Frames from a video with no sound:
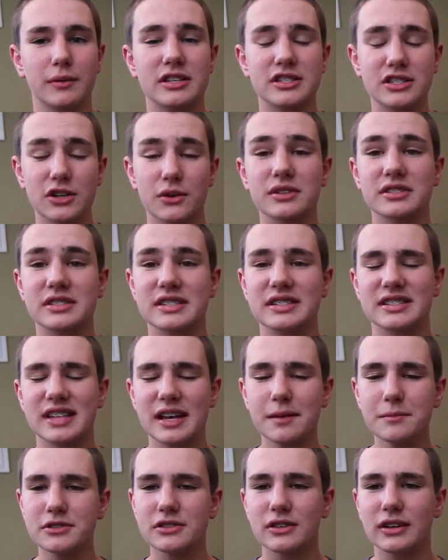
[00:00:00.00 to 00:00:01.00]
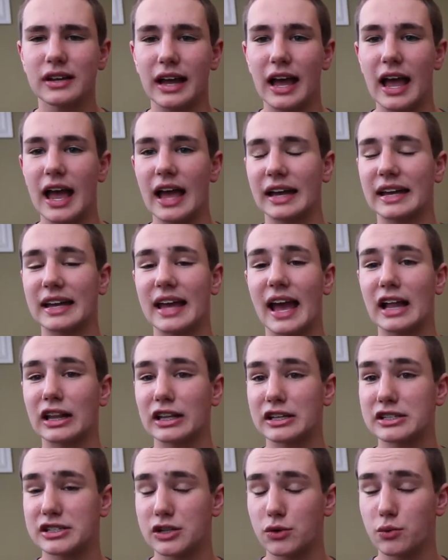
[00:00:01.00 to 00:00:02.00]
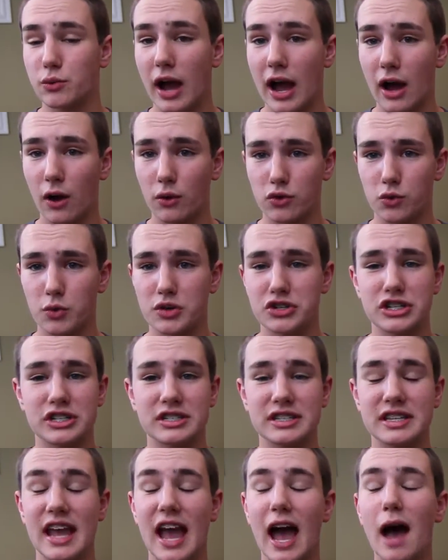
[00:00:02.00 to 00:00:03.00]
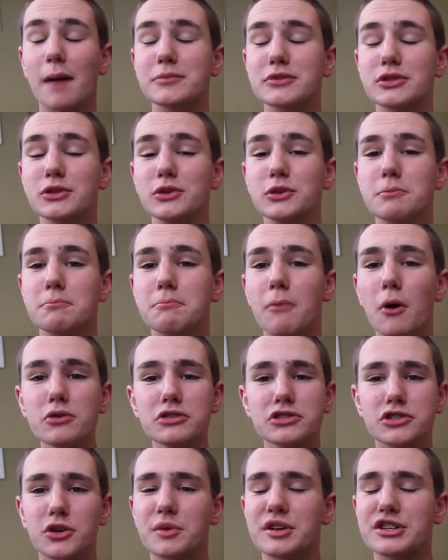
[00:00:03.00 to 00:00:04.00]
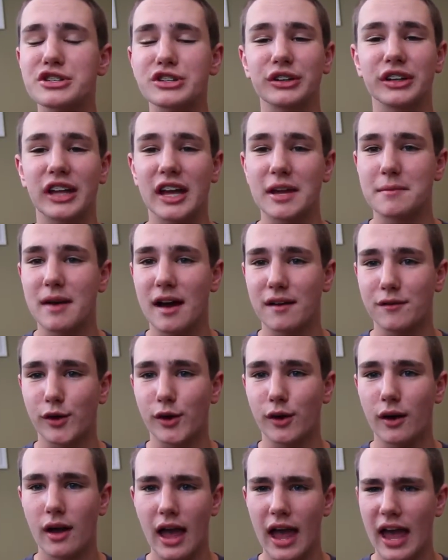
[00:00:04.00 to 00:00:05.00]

It's known as the Samsung Galaxy Round, which is the absolute most original name ever,